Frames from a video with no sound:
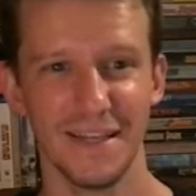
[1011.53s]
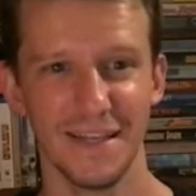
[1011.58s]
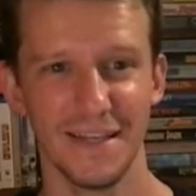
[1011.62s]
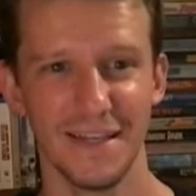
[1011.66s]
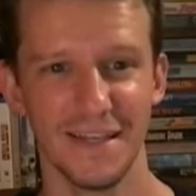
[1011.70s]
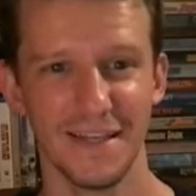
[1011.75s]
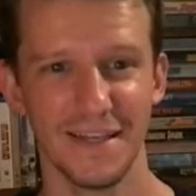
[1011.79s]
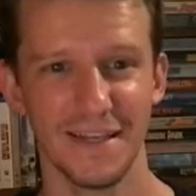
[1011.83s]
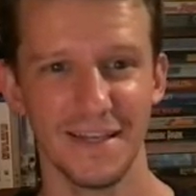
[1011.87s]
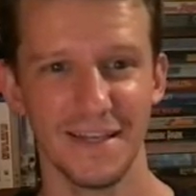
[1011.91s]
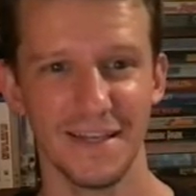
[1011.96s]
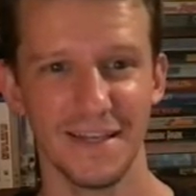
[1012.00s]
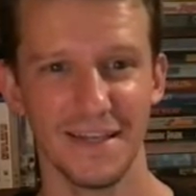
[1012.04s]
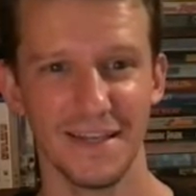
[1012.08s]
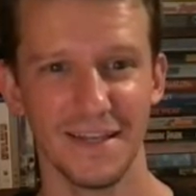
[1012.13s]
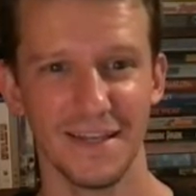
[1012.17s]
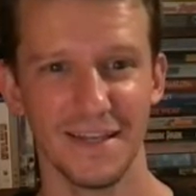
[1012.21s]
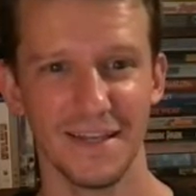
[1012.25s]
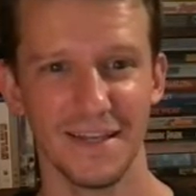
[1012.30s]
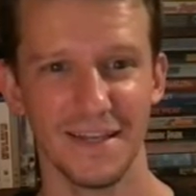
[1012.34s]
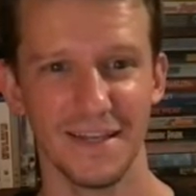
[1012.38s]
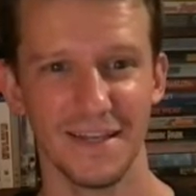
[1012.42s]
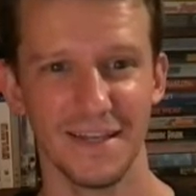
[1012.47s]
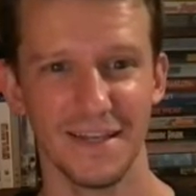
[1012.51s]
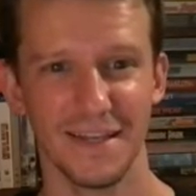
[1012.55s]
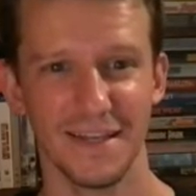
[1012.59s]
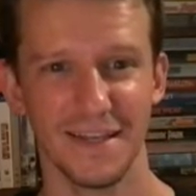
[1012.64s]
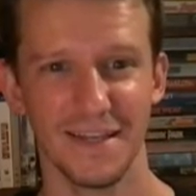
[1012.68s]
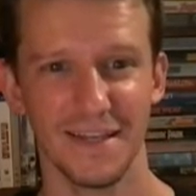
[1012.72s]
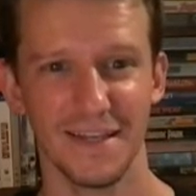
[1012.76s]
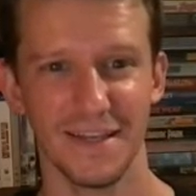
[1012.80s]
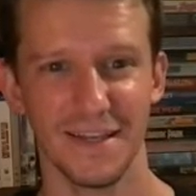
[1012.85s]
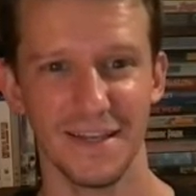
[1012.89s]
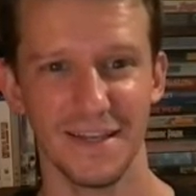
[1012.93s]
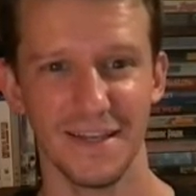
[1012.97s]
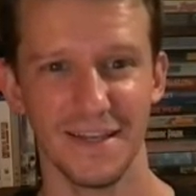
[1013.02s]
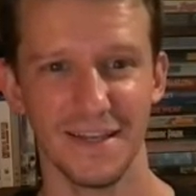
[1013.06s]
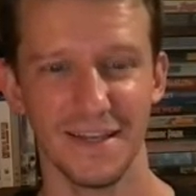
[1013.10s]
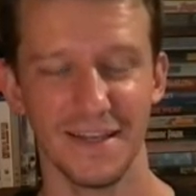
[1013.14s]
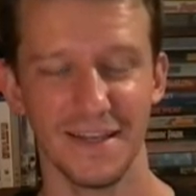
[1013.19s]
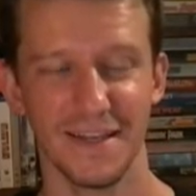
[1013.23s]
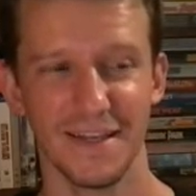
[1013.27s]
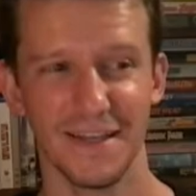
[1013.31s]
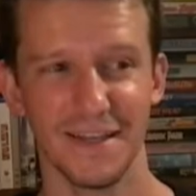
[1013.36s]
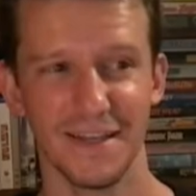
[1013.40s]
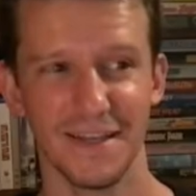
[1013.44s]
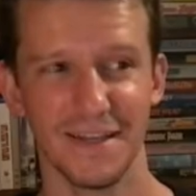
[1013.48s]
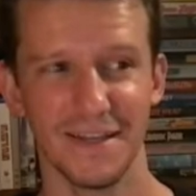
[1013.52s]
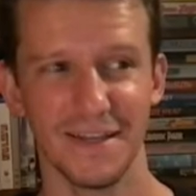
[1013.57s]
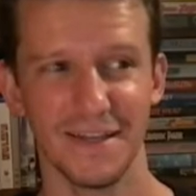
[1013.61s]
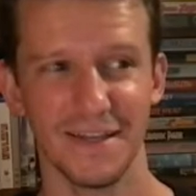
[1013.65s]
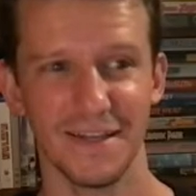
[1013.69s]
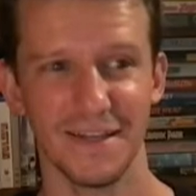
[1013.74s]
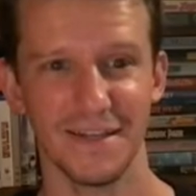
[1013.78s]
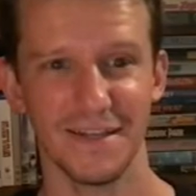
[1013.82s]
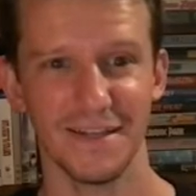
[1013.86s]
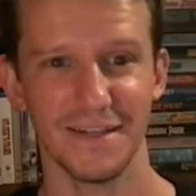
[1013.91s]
(silent)